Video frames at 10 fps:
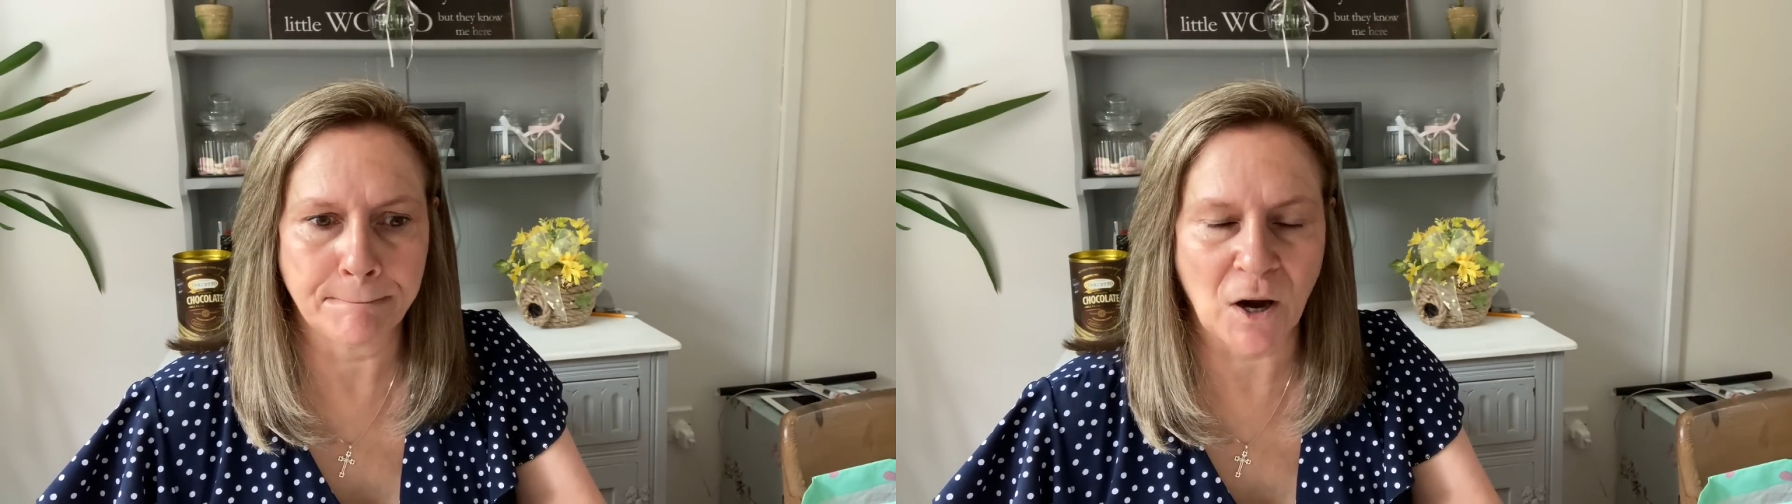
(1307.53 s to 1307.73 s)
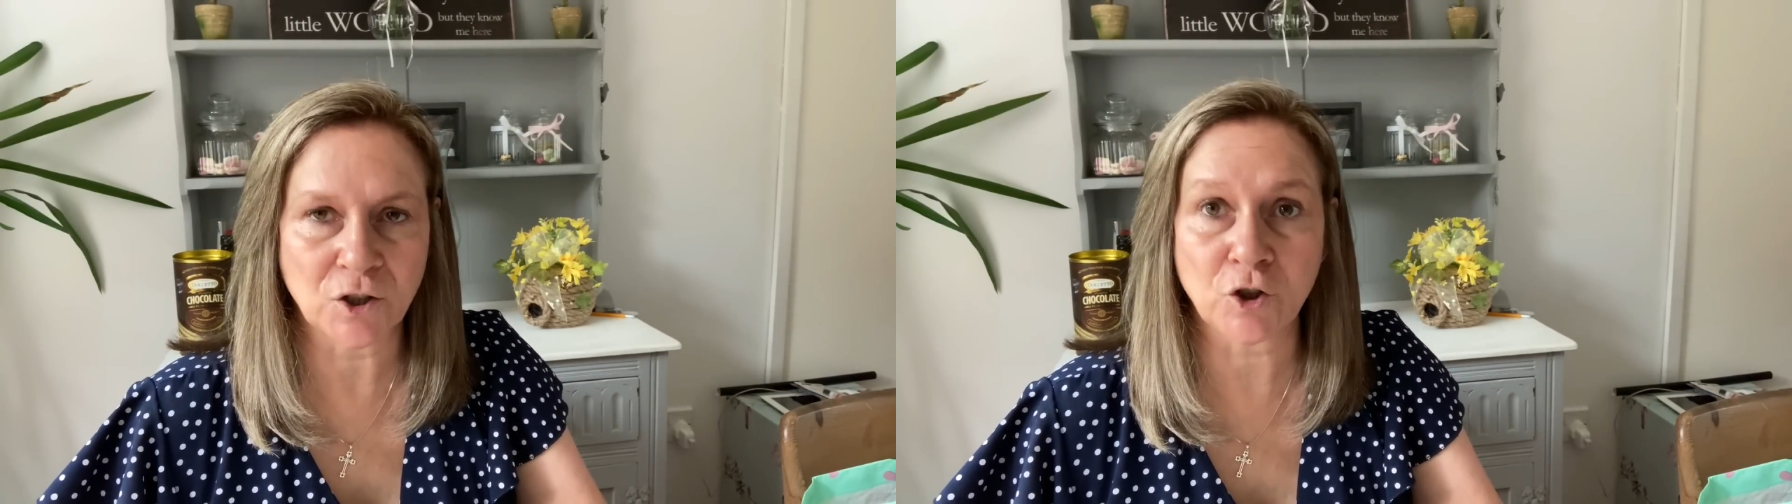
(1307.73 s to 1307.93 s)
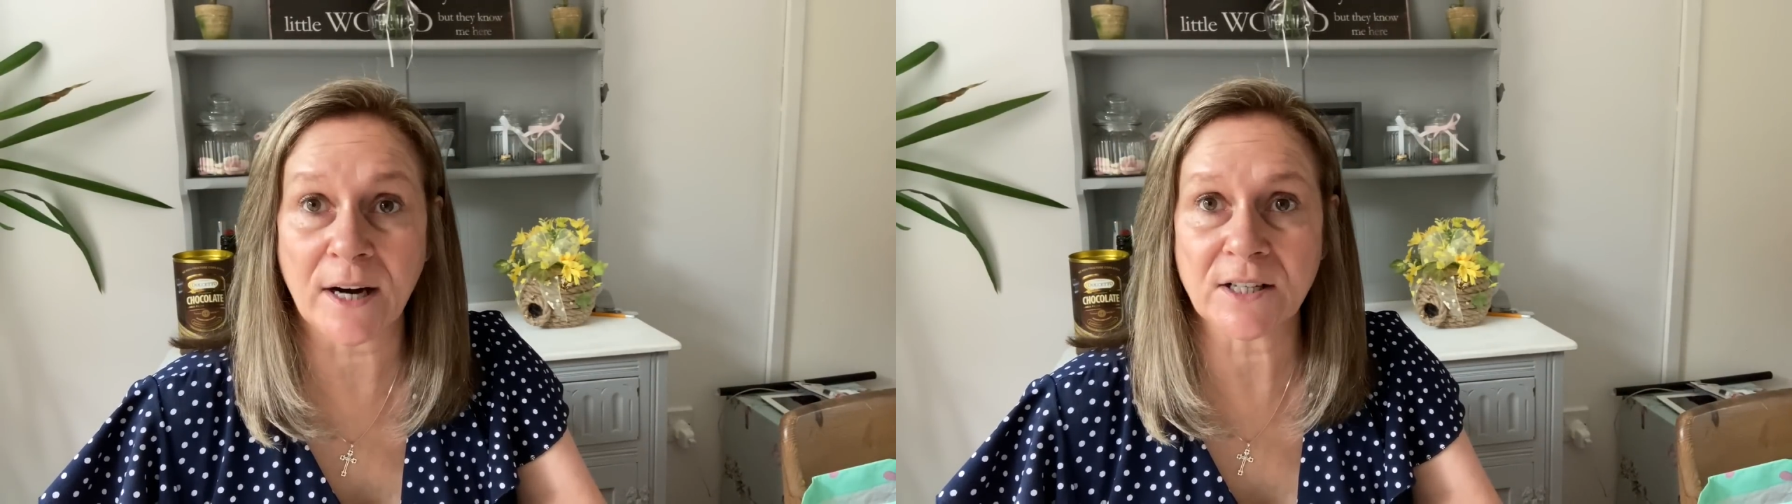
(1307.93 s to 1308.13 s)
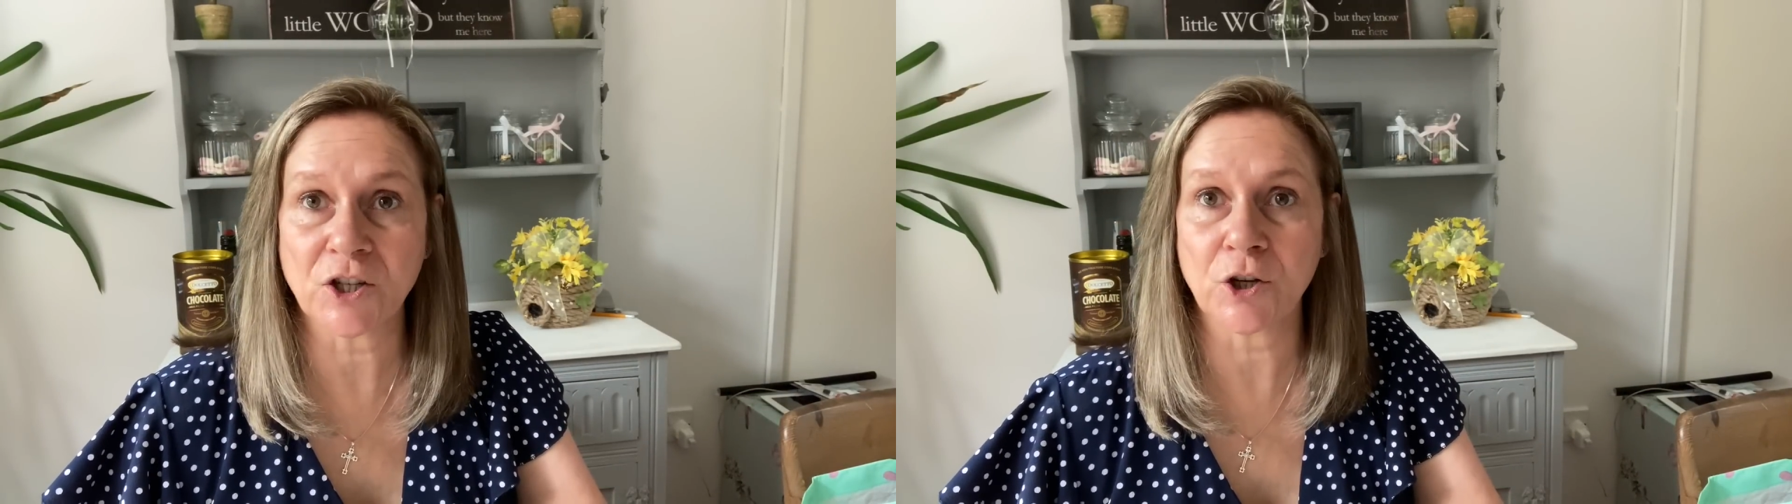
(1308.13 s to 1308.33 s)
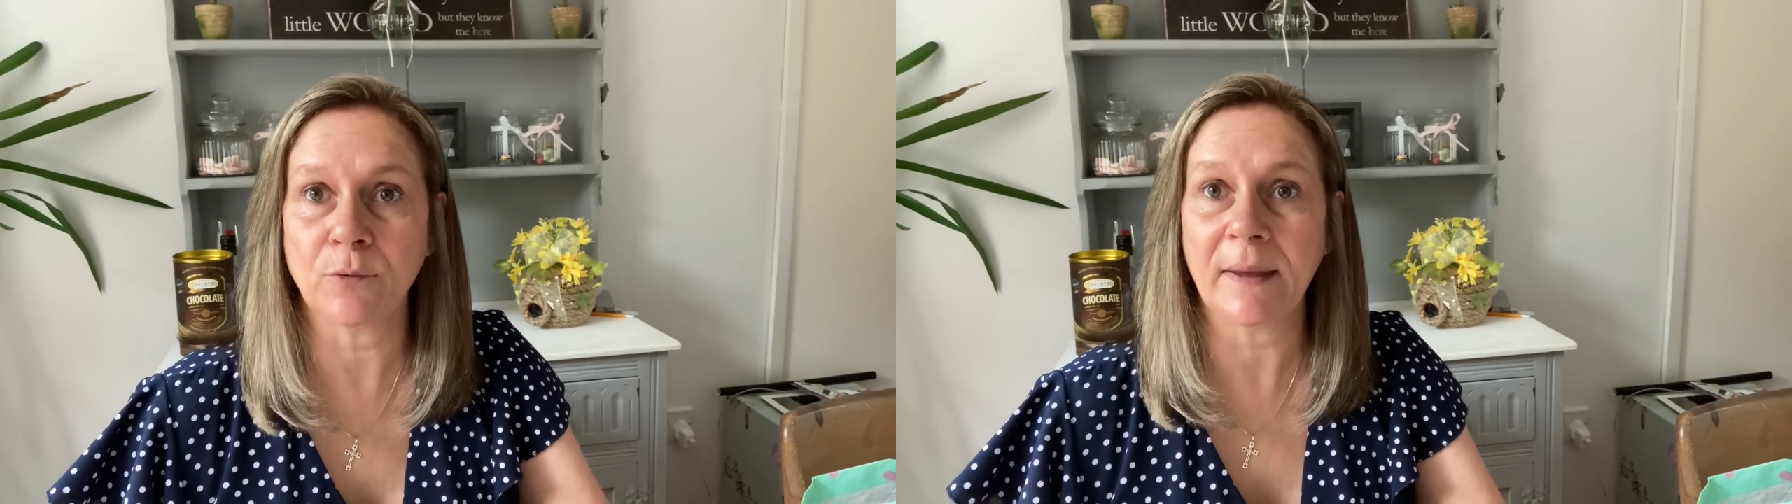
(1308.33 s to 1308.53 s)
tried to
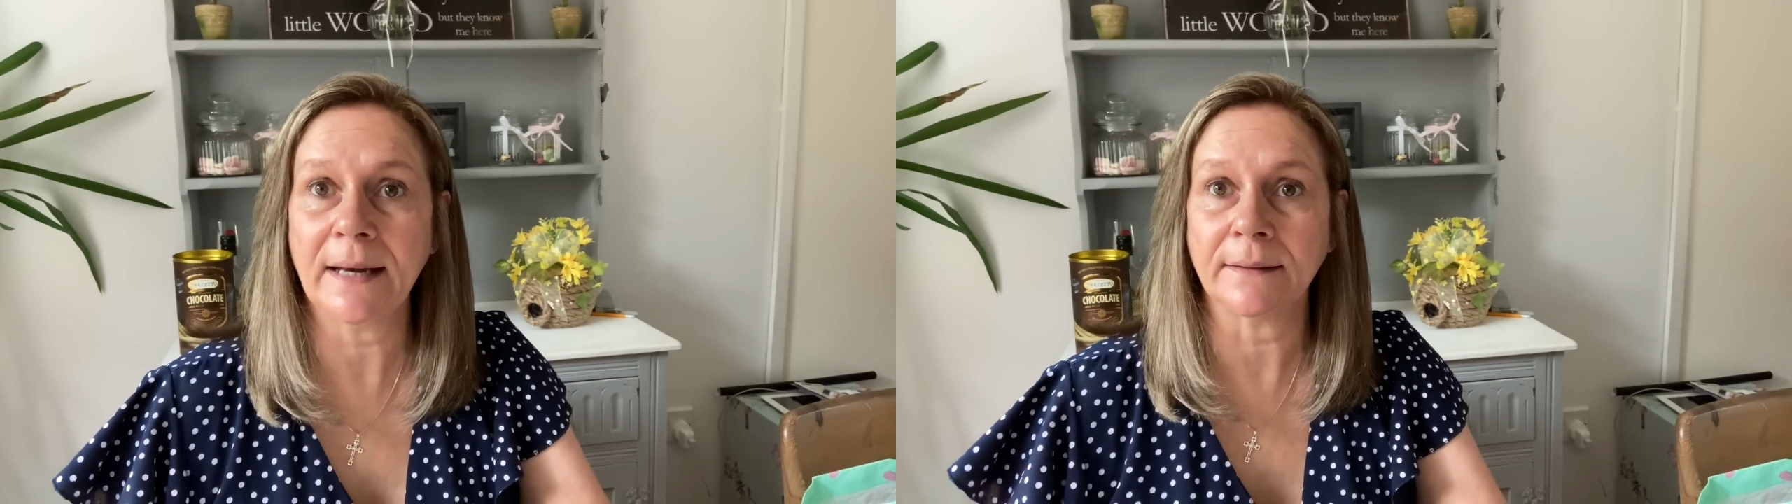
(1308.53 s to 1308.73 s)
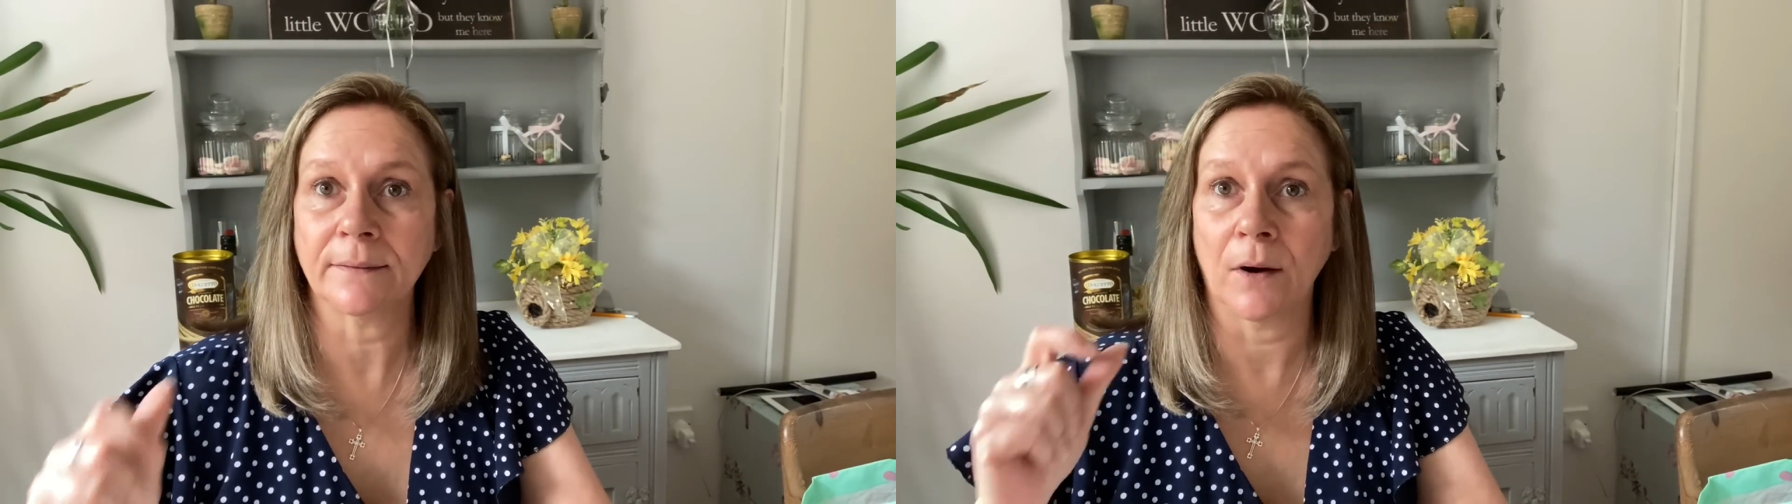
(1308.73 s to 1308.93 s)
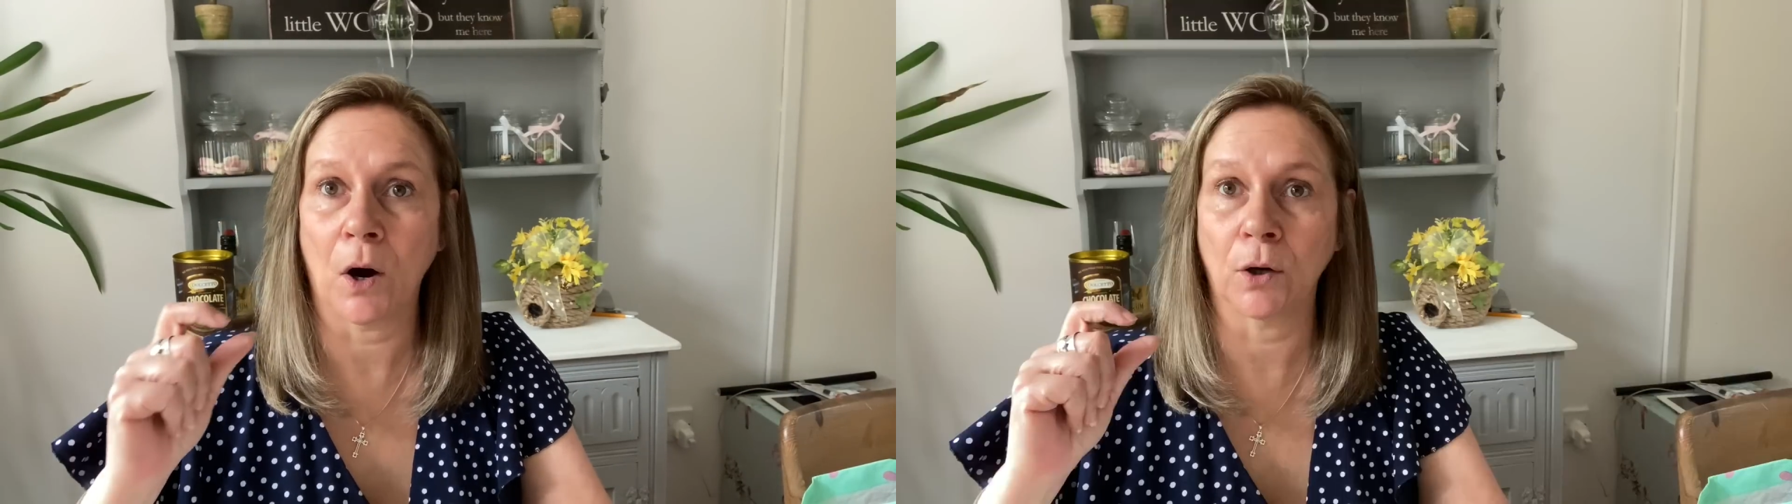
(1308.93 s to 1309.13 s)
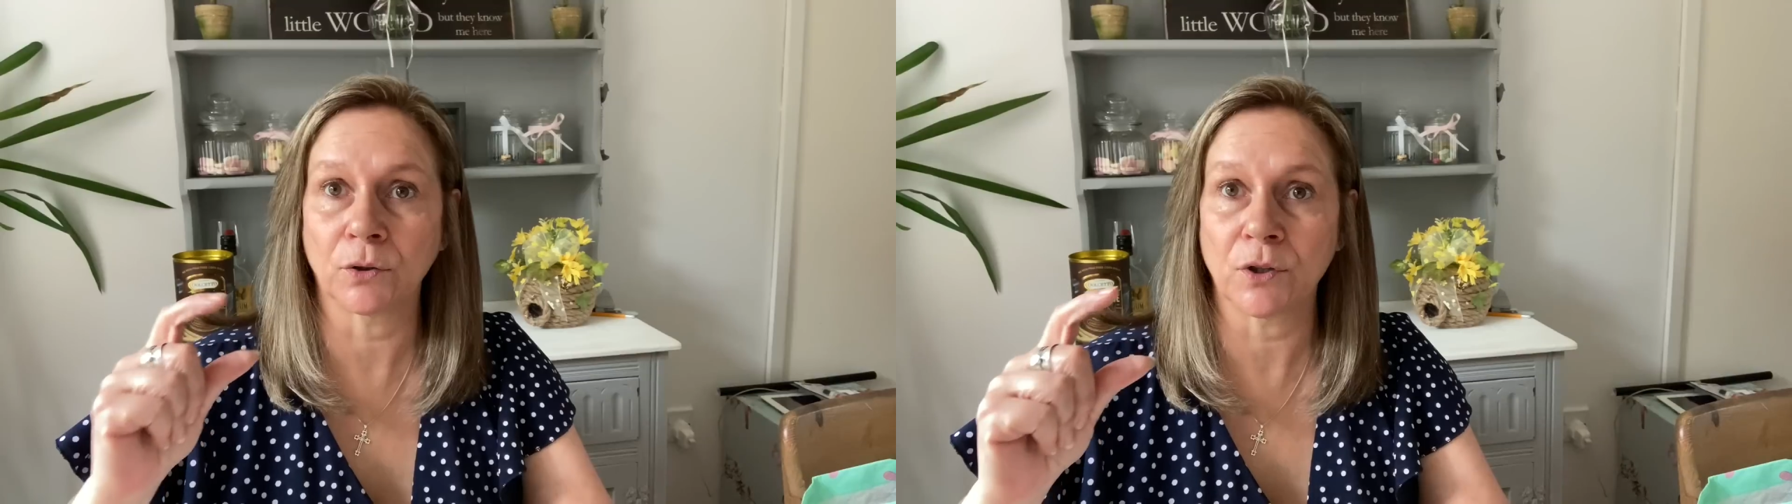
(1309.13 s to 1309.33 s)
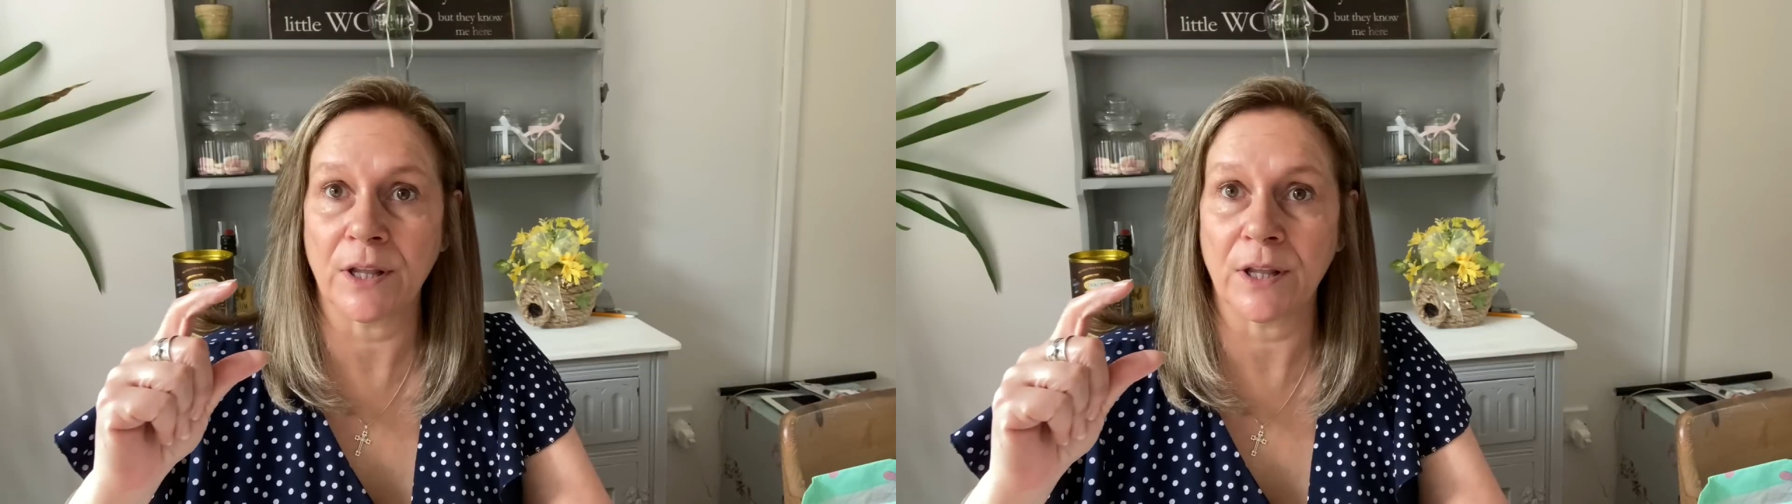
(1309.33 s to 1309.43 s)
zoom in on